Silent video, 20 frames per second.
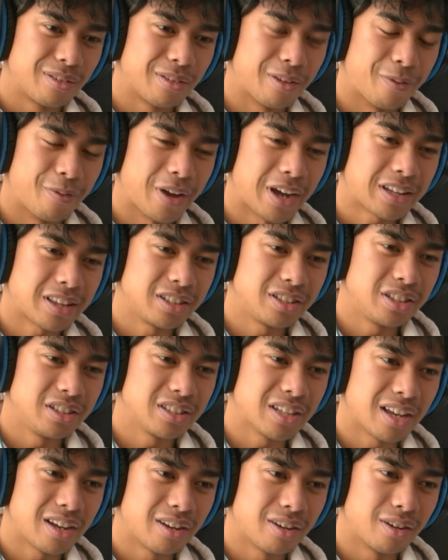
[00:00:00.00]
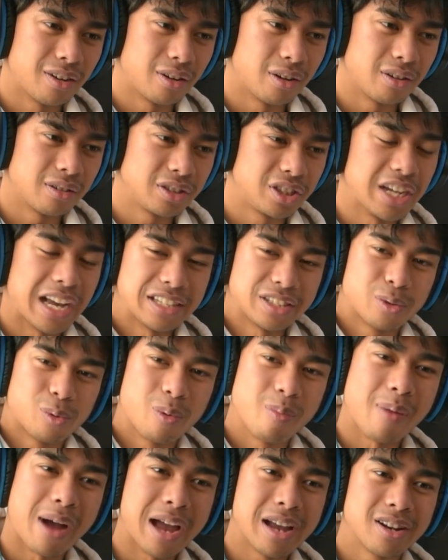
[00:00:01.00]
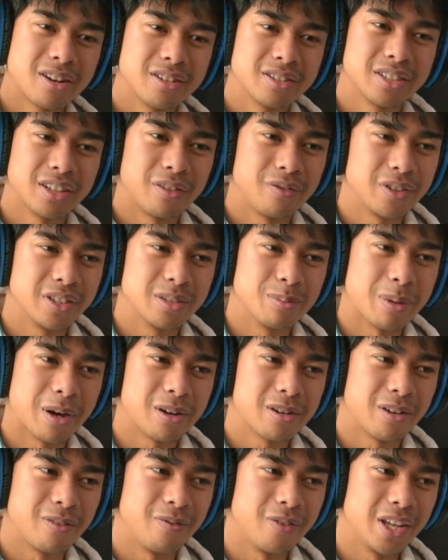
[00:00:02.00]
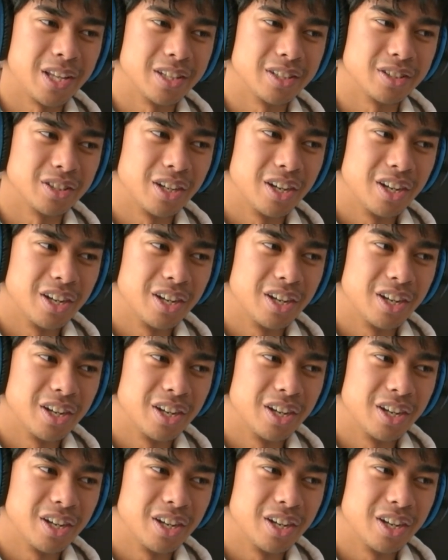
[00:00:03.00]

The fact that she's like, she has to remind herself it's about convenience.